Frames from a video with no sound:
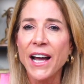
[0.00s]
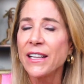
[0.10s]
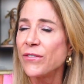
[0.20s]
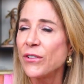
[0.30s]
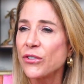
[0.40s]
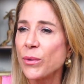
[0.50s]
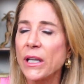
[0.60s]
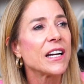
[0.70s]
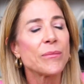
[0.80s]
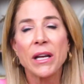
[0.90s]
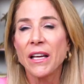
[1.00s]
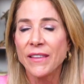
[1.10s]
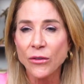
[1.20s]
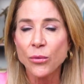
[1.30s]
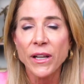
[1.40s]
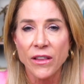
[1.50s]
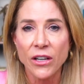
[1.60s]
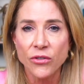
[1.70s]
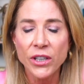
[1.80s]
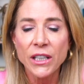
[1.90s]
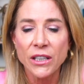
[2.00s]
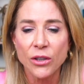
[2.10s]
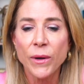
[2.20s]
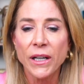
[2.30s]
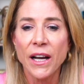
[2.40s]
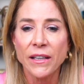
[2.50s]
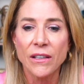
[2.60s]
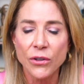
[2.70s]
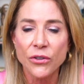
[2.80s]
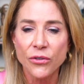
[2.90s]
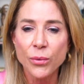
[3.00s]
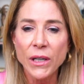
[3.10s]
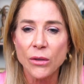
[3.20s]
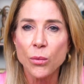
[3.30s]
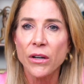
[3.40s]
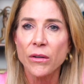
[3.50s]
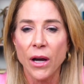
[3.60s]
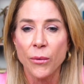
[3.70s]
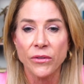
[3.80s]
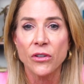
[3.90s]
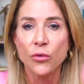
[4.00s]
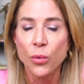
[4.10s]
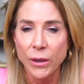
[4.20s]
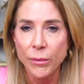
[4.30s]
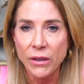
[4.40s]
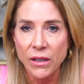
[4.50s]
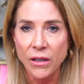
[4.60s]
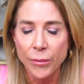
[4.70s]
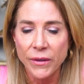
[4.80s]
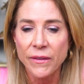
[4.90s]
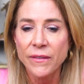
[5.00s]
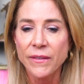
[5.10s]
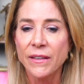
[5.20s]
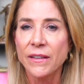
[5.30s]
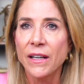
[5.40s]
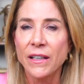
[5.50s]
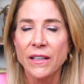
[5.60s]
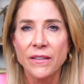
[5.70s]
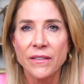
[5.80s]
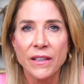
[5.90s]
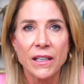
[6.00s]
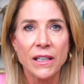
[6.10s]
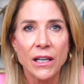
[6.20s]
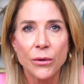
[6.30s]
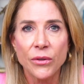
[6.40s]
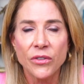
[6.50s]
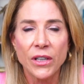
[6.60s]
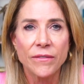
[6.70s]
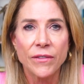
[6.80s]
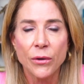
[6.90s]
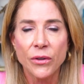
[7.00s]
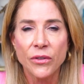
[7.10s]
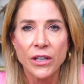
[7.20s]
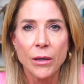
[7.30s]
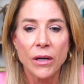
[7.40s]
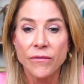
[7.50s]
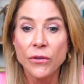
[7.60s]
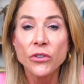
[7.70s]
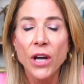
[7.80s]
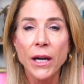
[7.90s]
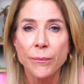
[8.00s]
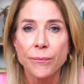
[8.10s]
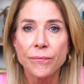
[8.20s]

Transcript: had the full suite, because that's what I thought you did. You went and got the full suite. Well, I wasn't a $20 million business. I did not need a CEO, a CFO, a CMO, full-time